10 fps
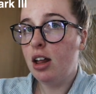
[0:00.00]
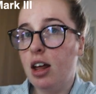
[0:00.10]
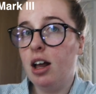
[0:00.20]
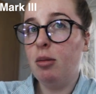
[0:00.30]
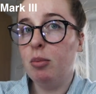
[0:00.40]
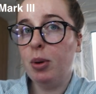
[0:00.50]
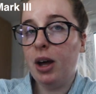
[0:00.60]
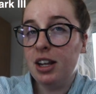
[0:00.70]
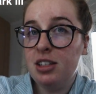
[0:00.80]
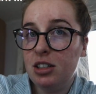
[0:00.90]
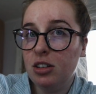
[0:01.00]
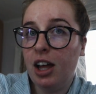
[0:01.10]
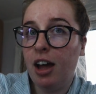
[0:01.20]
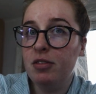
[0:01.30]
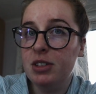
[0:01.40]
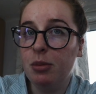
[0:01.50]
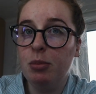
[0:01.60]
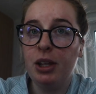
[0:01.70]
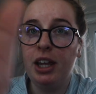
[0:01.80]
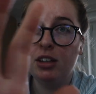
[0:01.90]
Um, but I still have some
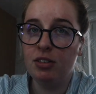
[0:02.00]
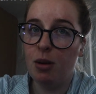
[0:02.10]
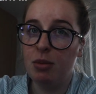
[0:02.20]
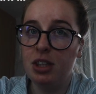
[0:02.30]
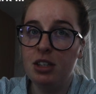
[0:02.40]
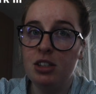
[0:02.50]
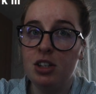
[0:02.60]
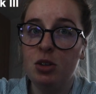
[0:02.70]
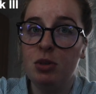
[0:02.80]
playing around with this to do